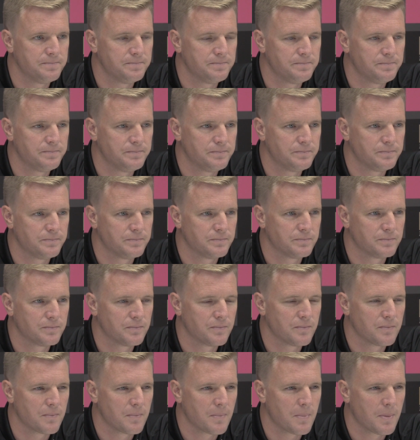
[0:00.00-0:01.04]

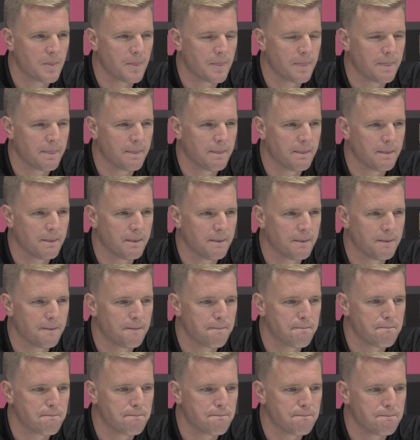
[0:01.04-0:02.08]

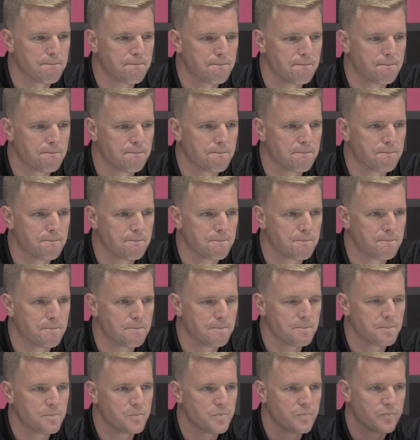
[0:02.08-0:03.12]

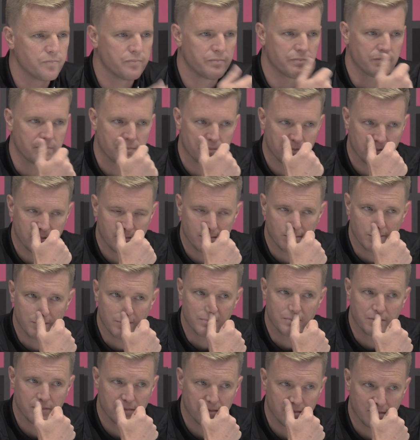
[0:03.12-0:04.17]

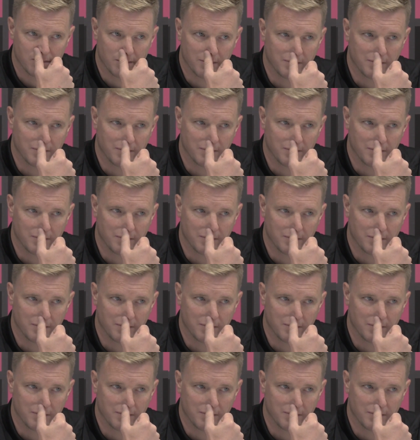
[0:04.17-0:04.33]
Nobody speaks.